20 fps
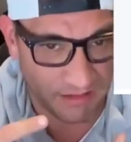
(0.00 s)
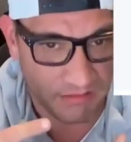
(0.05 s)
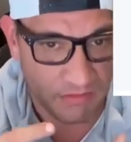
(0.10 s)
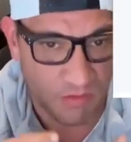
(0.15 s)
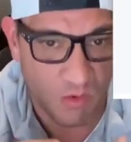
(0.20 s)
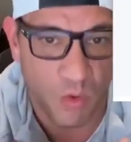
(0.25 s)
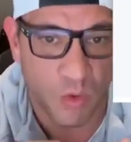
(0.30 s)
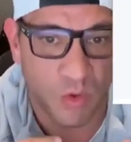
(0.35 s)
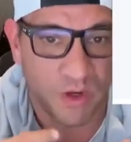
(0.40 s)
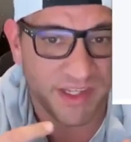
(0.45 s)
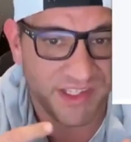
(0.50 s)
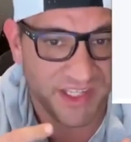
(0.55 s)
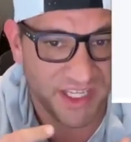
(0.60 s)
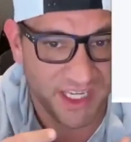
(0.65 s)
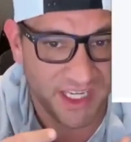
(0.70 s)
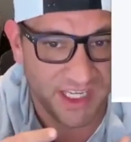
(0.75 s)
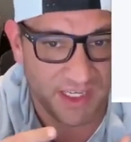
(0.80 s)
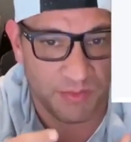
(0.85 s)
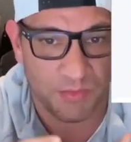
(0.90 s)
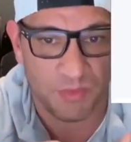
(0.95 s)

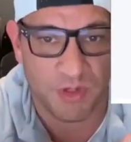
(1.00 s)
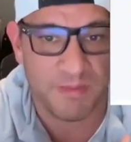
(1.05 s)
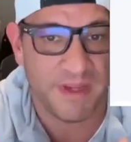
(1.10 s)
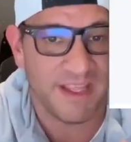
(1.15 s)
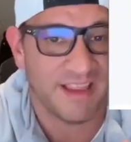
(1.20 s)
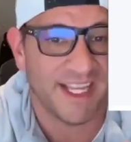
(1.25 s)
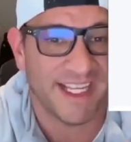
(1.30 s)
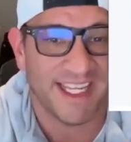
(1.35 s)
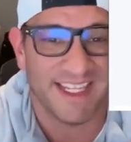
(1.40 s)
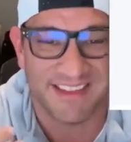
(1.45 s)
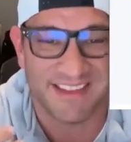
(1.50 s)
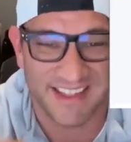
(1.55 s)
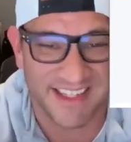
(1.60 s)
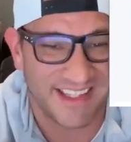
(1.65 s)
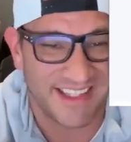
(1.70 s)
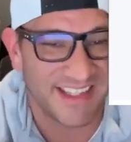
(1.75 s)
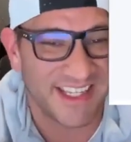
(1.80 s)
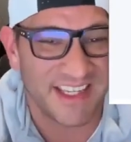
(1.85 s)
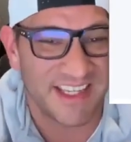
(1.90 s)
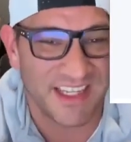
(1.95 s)
Quarantine would be like it's going to
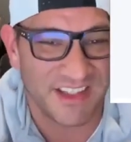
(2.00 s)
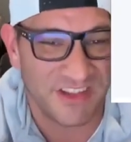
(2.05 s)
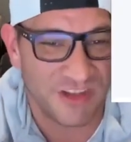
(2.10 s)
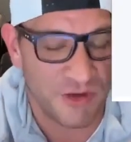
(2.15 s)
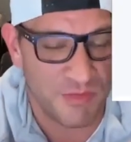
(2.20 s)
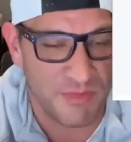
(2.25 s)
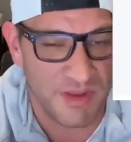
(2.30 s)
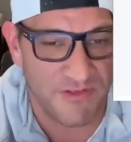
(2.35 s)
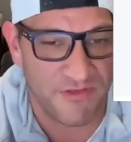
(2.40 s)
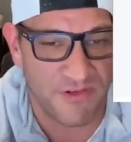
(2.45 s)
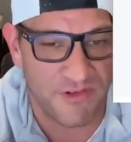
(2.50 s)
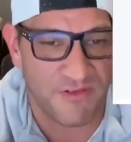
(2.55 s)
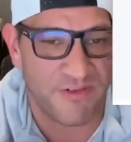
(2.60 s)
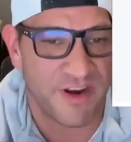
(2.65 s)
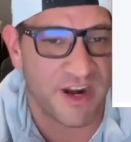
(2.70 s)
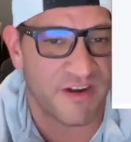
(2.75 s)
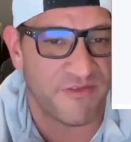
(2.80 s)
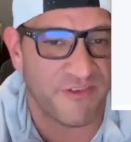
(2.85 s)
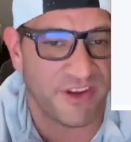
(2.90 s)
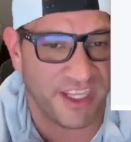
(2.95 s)
send it to me for
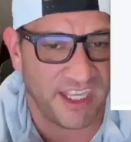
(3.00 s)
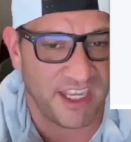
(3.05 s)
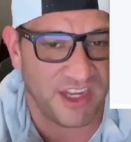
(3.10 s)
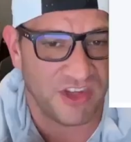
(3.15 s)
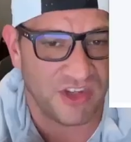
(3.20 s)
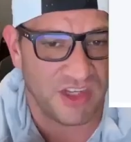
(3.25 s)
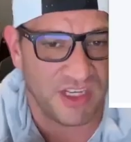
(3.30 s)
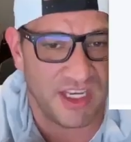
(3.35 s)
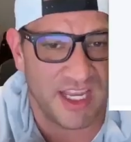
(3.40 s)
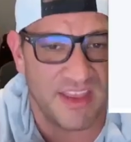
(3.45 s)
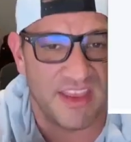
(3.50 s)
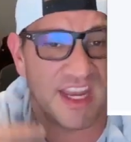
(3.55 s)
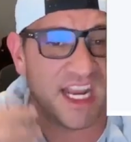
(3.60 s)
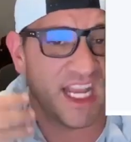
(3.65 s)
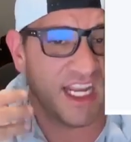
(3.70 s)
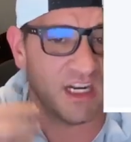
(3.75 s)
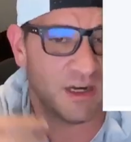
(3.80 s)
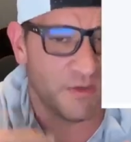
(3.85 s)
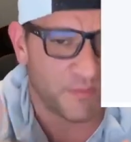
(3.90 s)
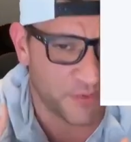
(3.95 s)
verification, and then I
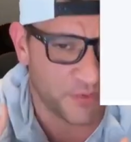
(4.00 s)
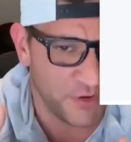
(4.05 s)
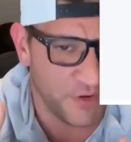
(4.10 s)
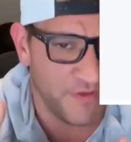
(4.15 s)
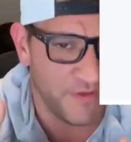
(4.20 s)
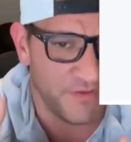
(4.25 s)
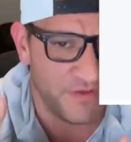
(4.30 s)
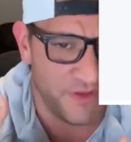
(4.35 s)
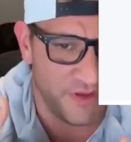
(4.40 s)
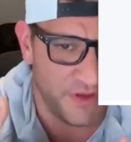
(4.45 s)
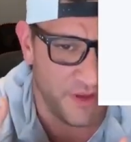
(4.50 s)
could approve the